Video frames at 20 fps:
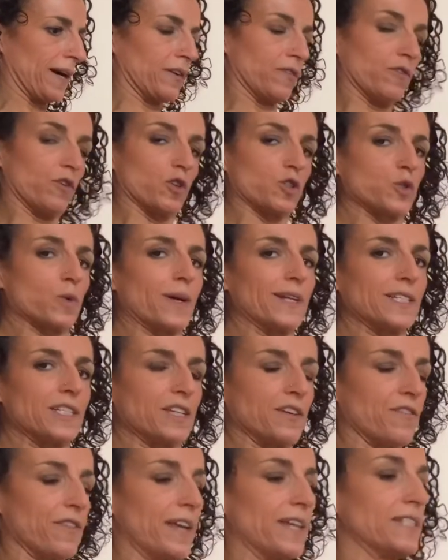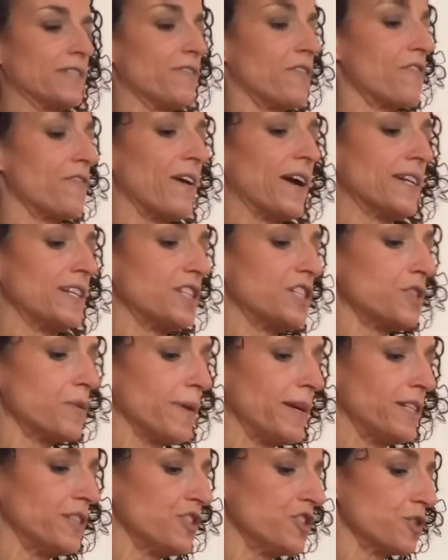We've got 20 of these. If you find it too
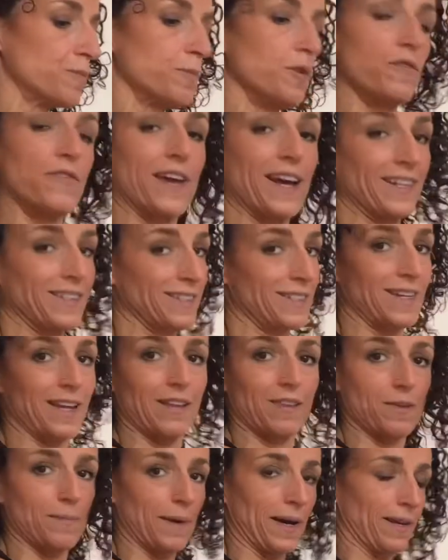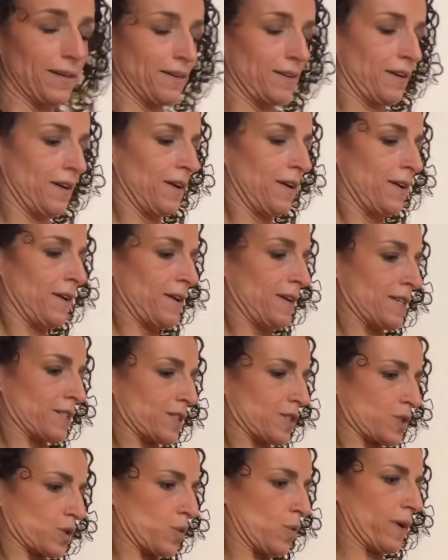easy, just move your hands down the band.
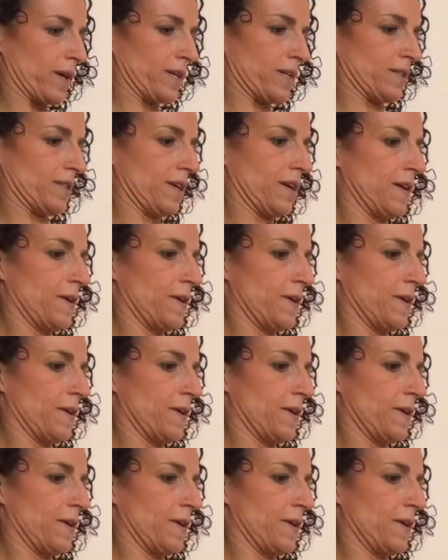Squeeze,